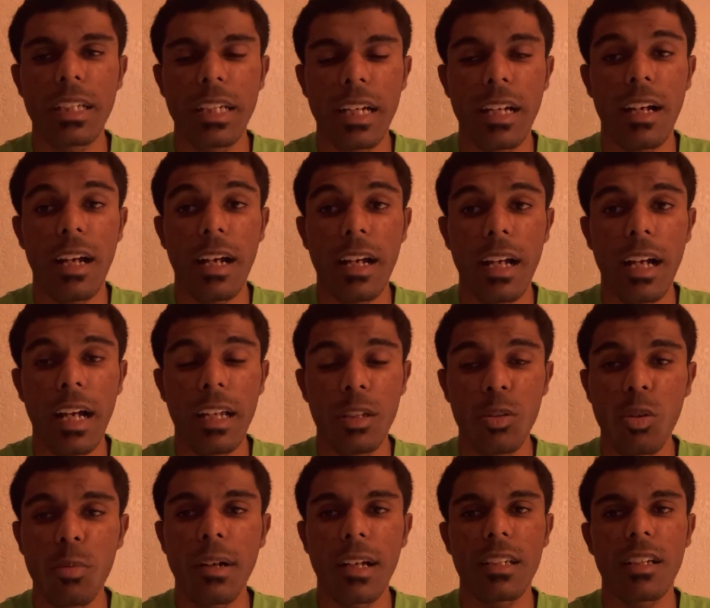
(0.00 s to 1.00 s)
Yeah, I
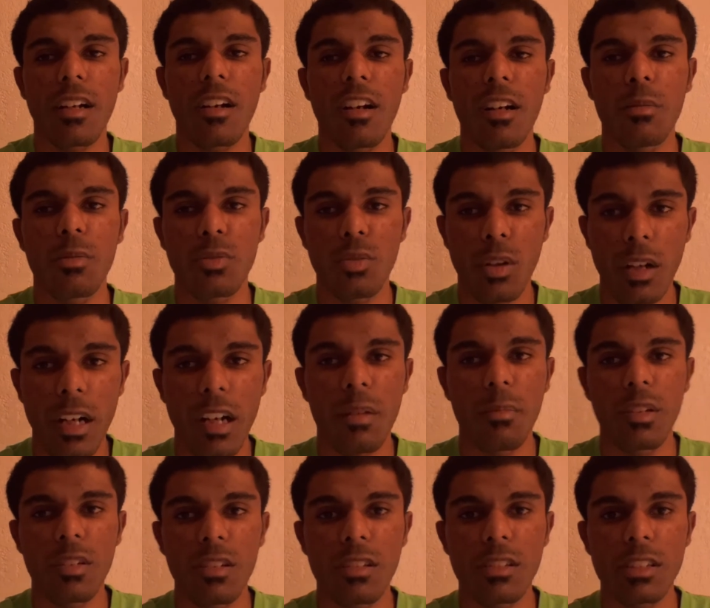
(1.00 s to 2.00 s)
knew about that car before I got
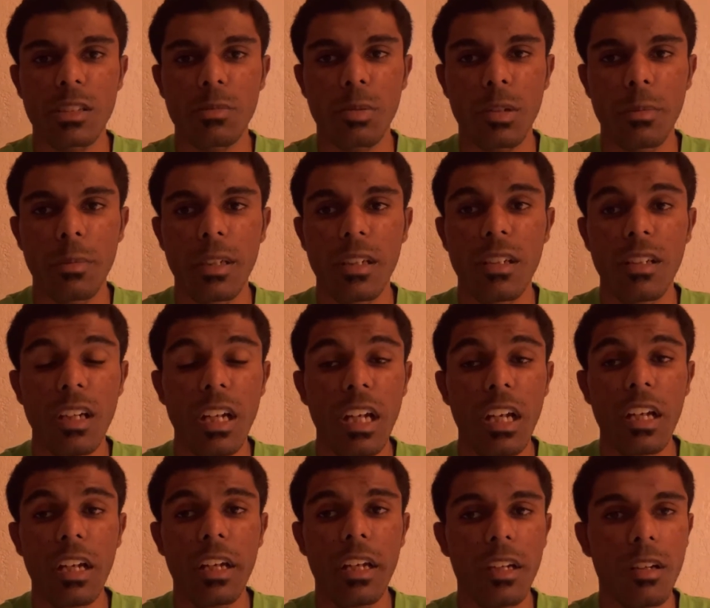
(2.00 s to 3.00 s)
my learner's permit,
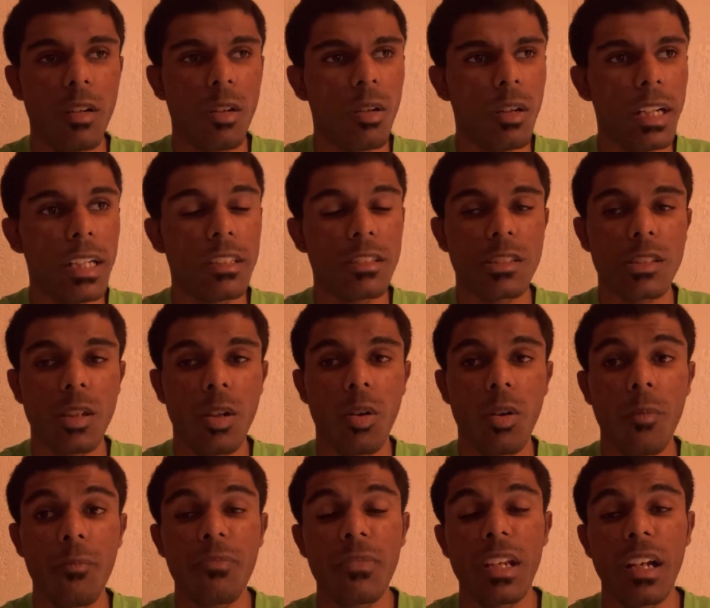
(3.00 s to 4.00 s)
and
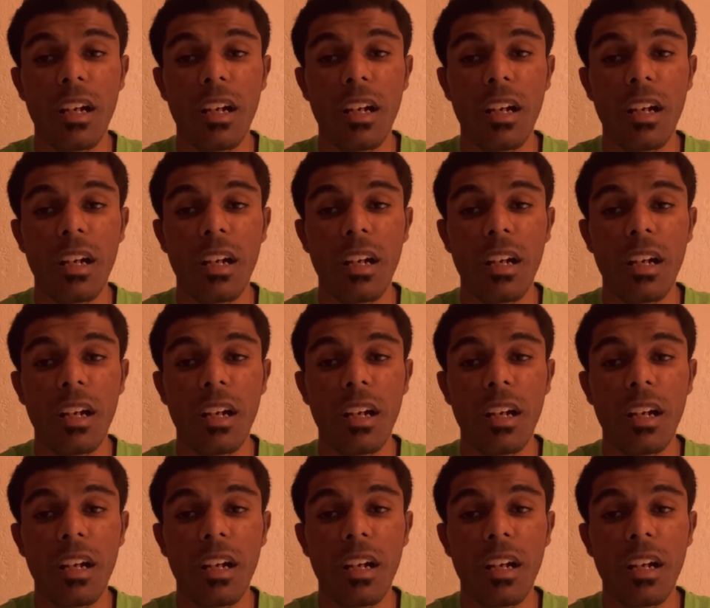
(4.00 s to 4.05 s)
so,